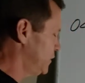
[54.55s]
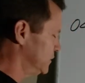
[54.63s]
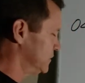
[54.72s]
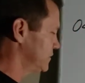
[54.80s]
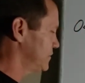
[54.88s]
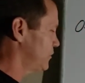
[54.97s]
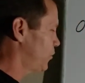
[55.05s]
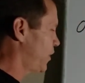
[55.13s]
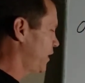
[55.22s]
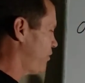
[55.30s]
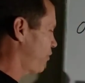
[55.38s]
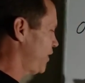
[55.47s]
Well, what
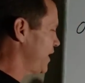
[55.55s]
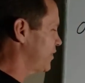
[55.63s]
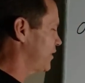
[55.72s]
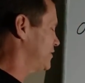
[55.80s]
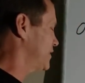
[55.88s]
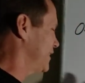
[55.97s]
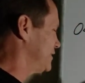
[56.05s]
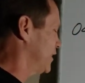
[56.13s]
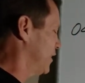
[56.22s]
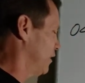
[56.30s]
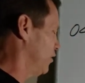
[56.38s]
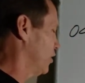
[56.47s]
do you think this thing's
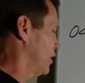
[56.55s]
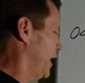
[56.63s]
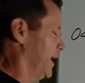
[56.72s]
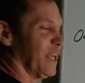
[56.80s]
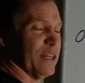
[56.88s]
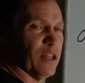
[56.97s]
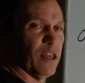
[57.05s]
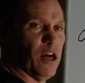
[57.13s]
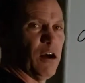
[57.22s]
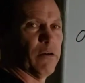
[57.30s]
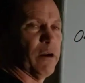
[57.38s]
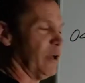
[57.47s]
going to look like in the
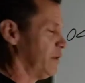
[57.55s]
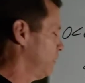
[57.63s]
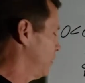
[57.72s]
long run?